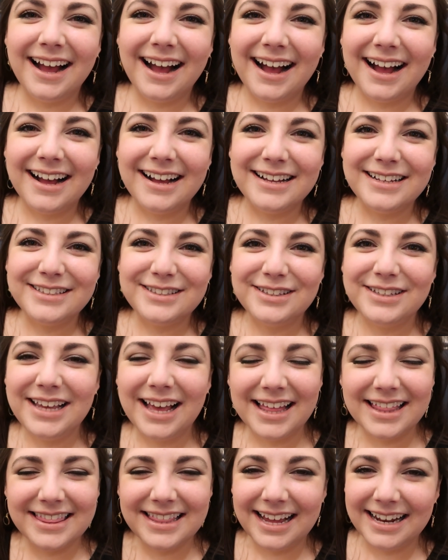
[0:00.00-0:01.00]
Uh, so
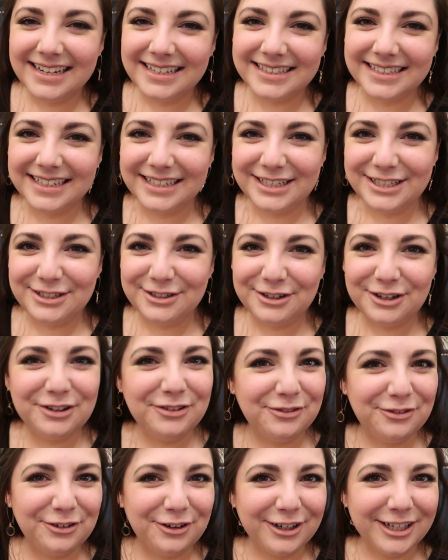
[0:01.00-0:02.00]
yeah, that is gonna do
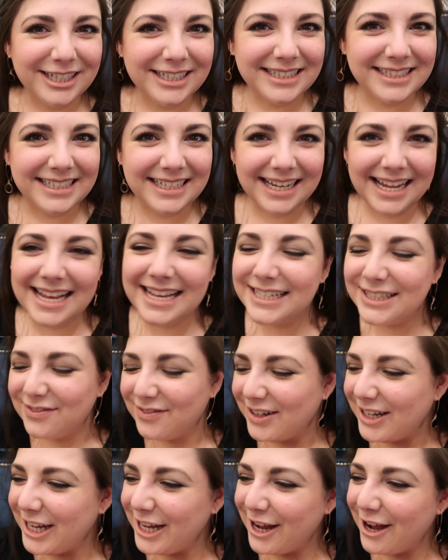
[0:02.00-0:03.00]
it for today's
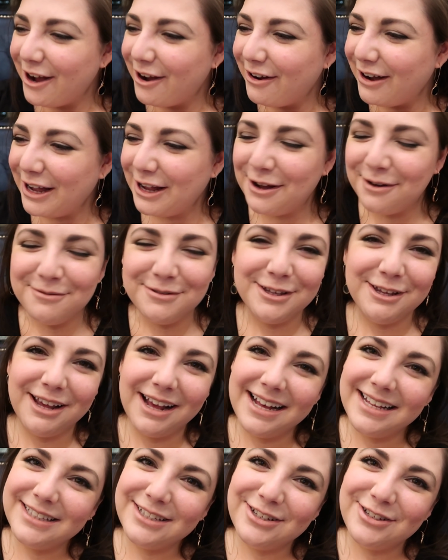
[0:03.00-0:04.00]
video. I hope that you
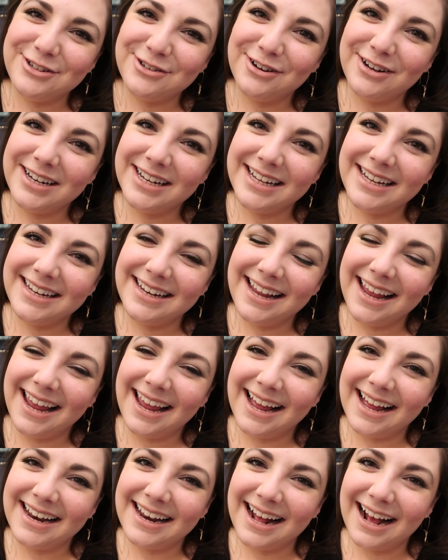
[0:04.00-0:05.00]
guys enjoyed it
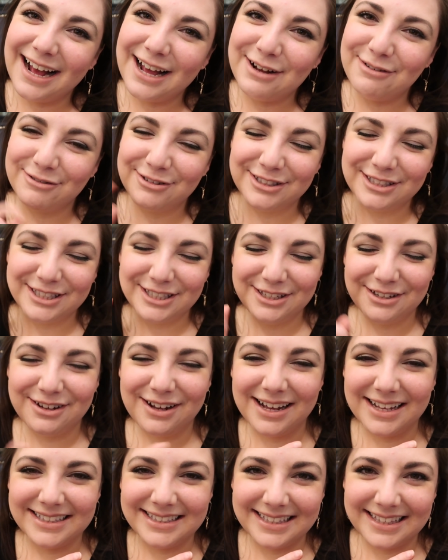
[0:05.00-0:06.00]
and I will see you
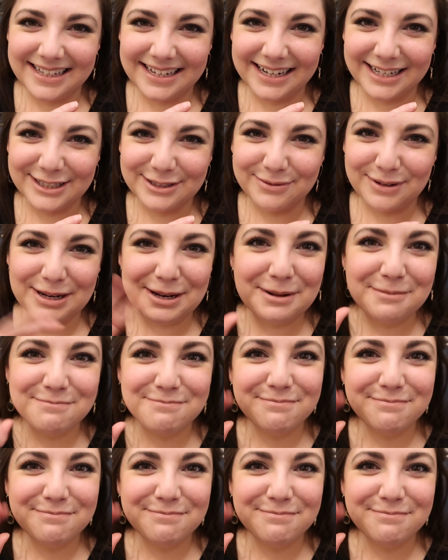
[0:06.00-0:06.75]
guys in the next one.